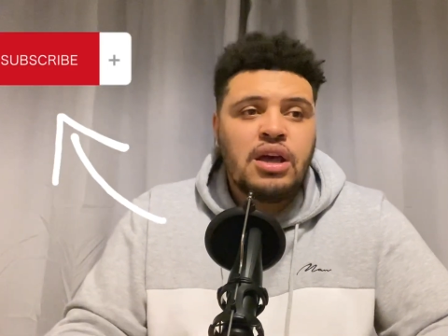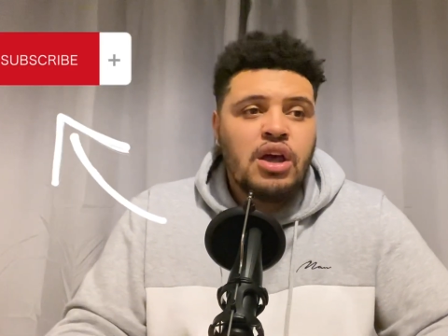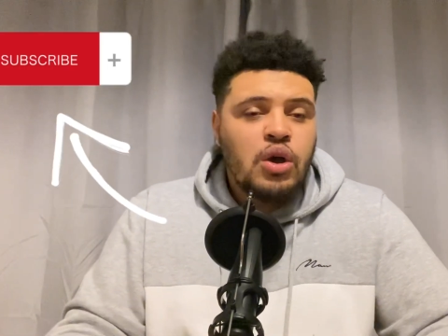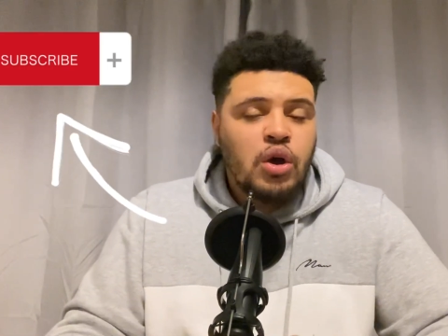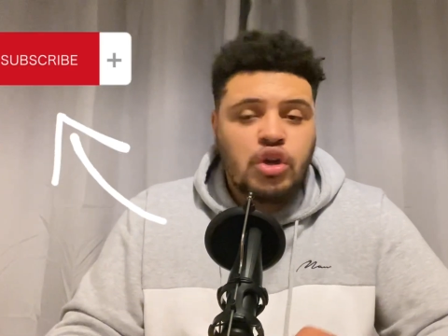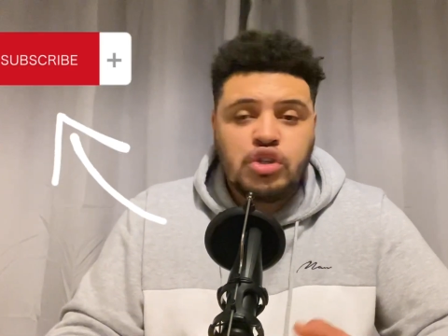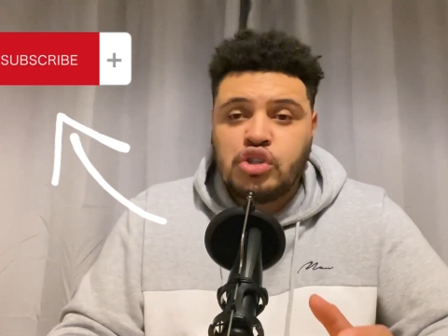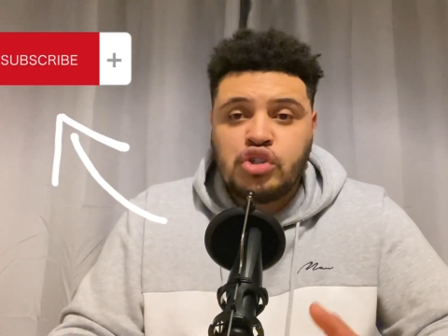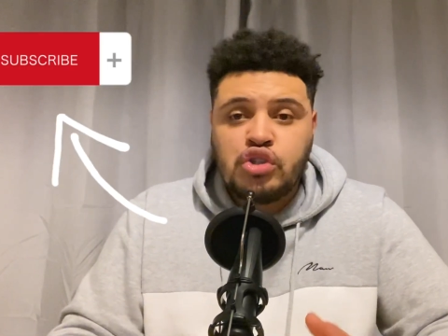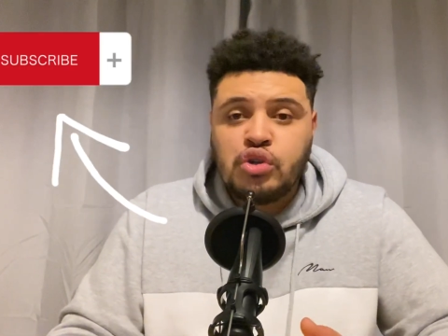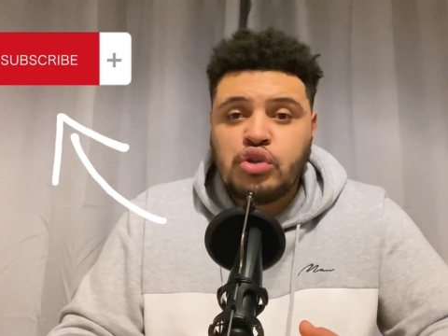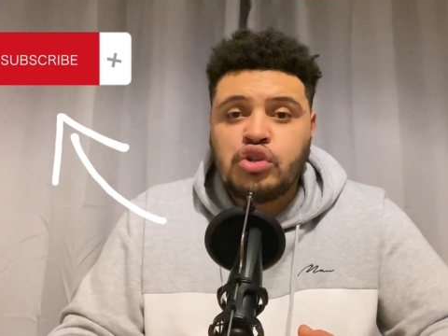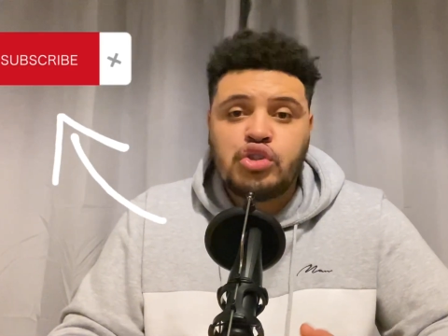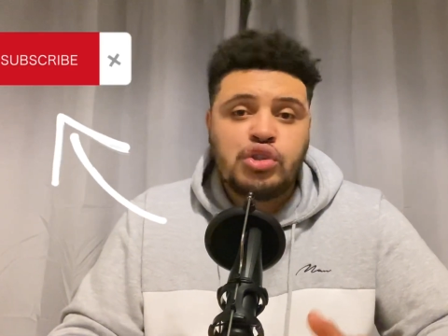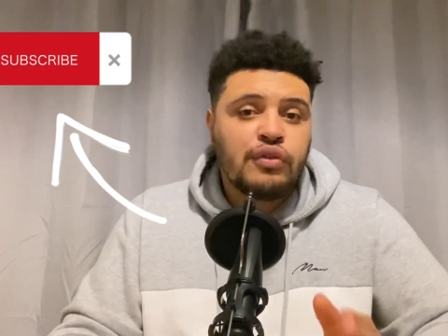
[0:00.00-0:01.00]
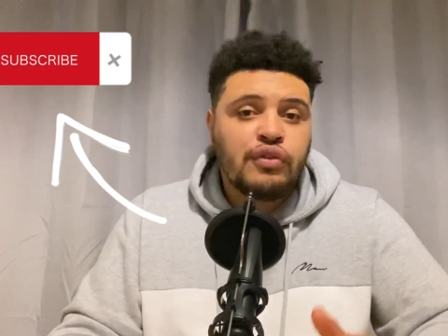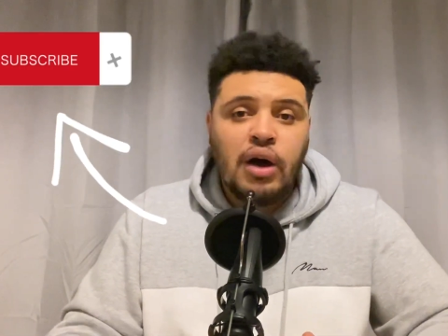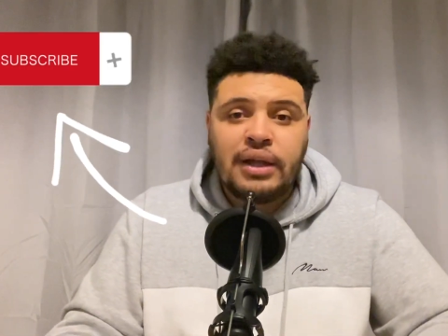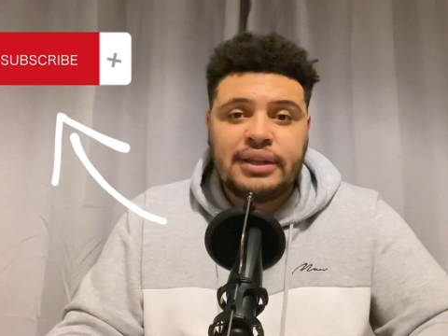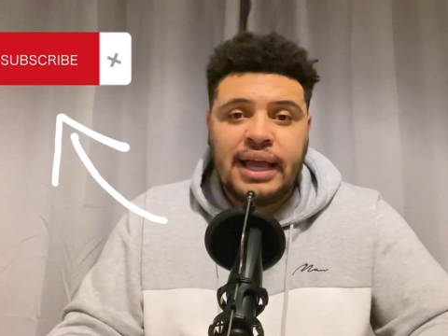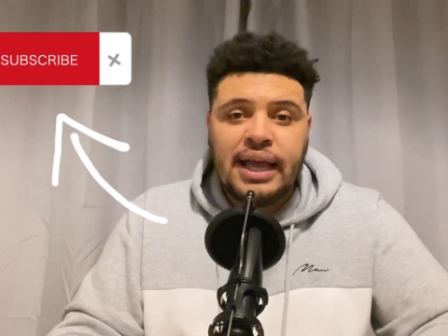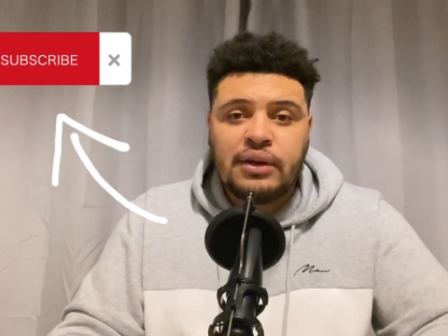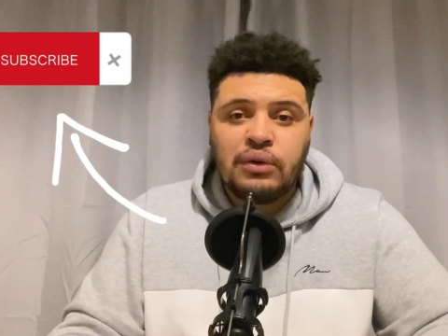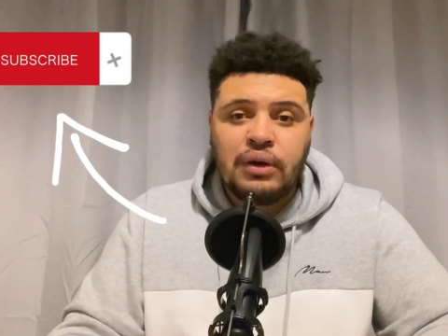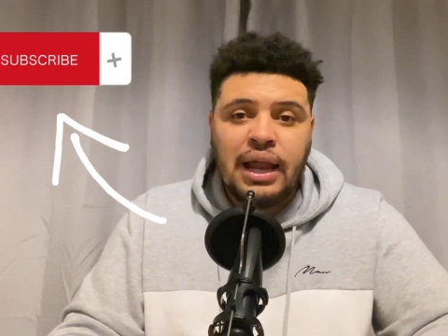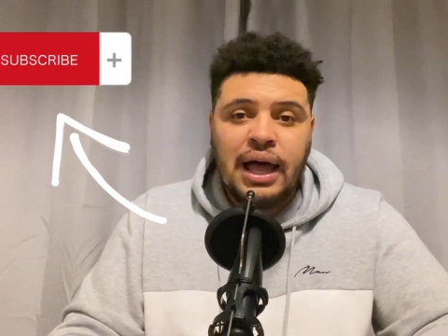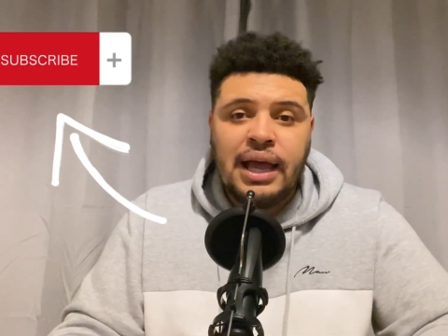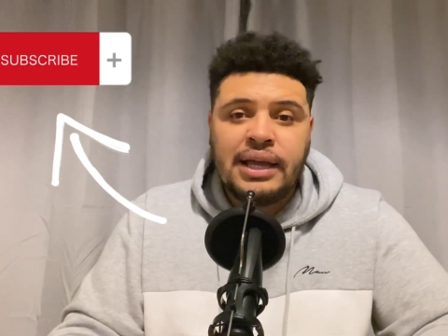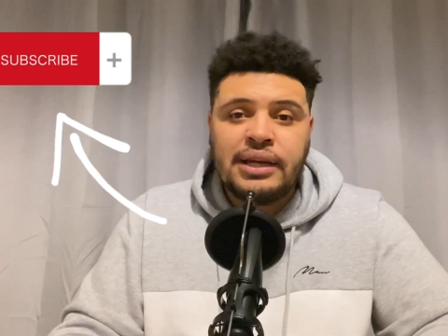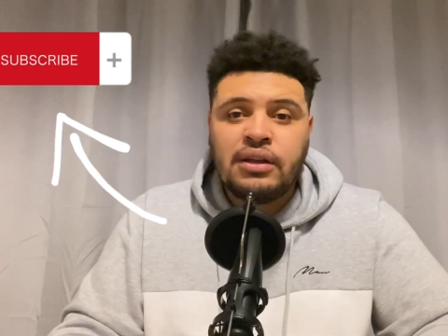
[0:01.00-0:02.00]
because as soon as you've got a diagonal
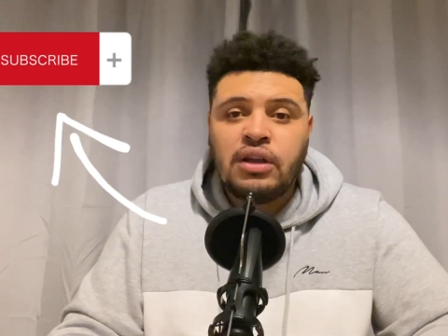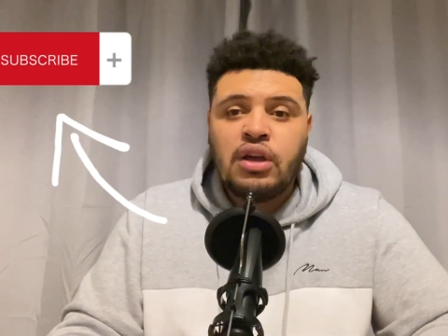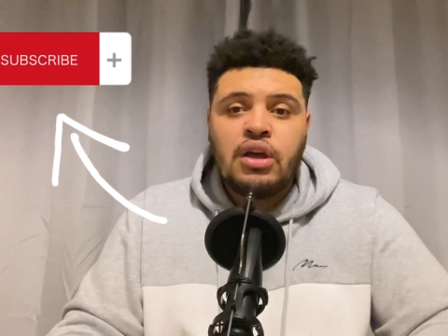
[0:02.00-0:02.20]
line,